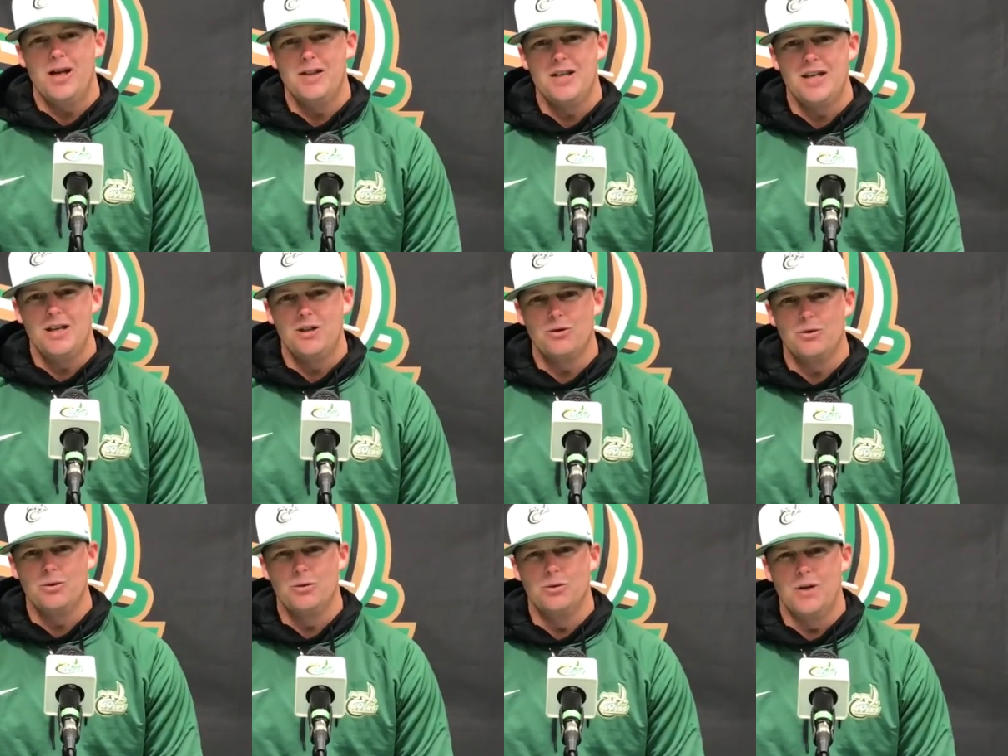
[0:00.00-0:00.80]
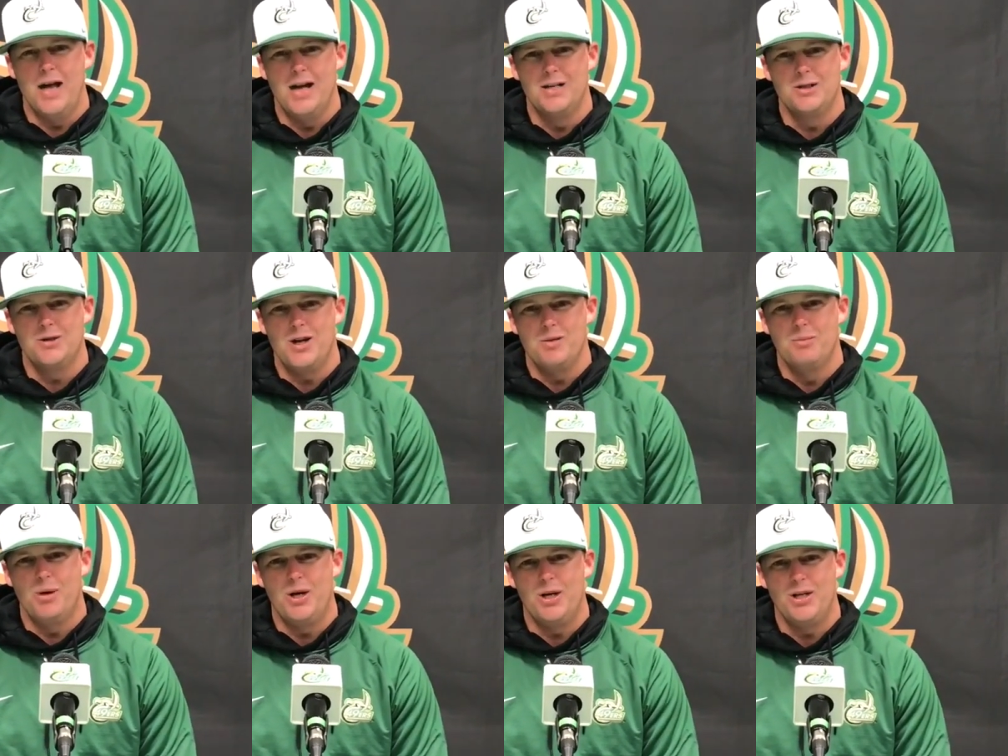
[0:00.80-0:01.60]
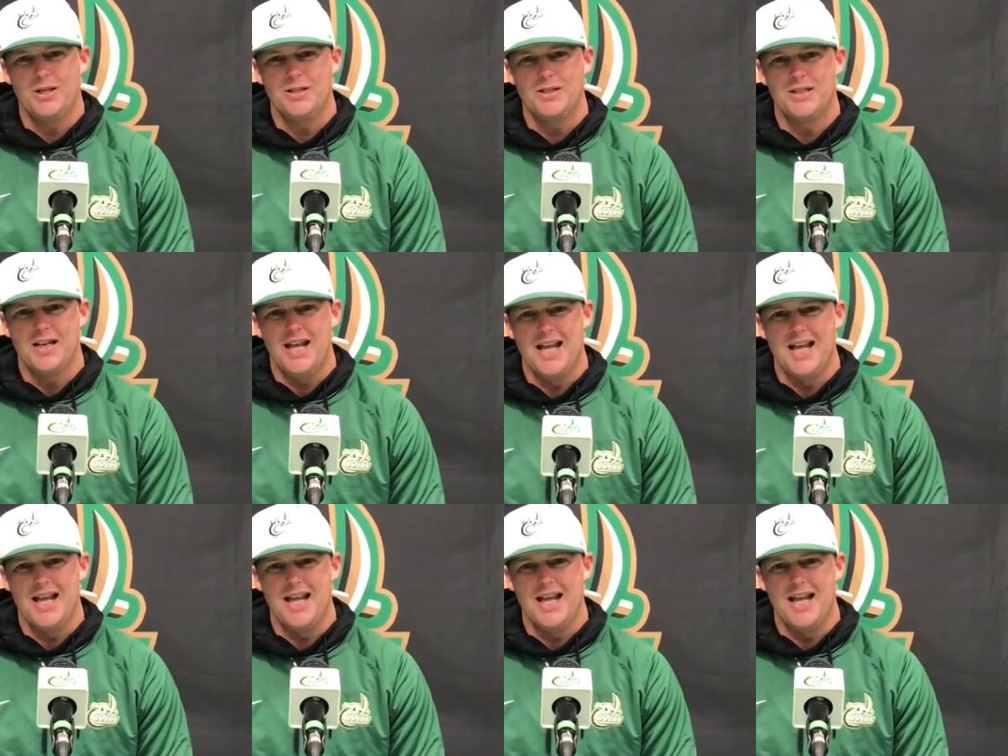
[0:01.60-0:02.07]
I think he threw nine straight balls